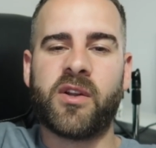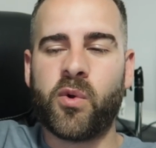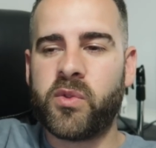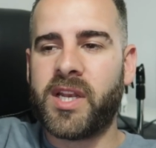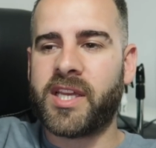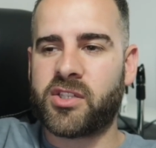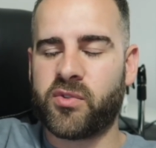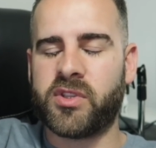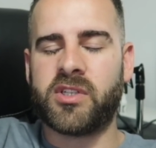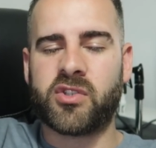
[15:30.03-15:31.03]
All the links
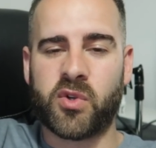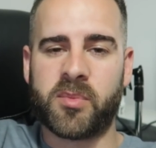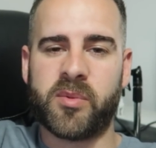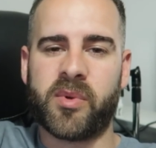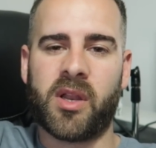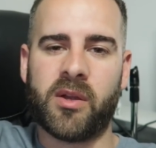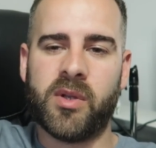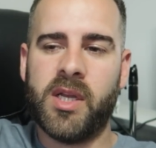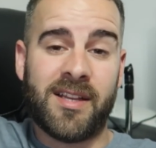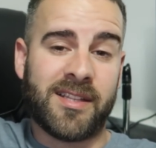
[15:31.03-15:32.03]
are in the description
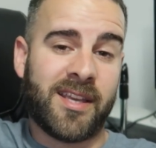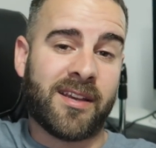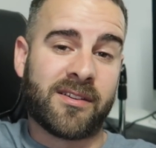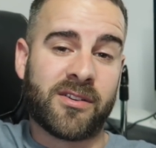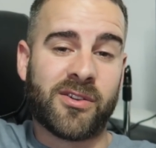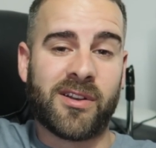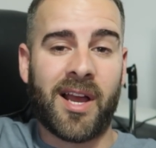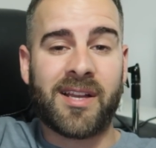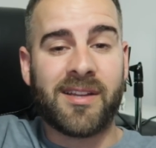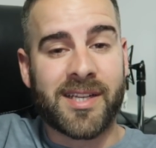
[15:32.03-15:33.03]
below. And yeah, good
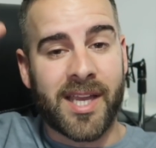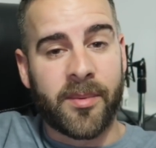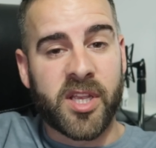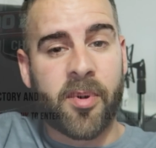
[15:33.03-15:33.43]
luck. Come with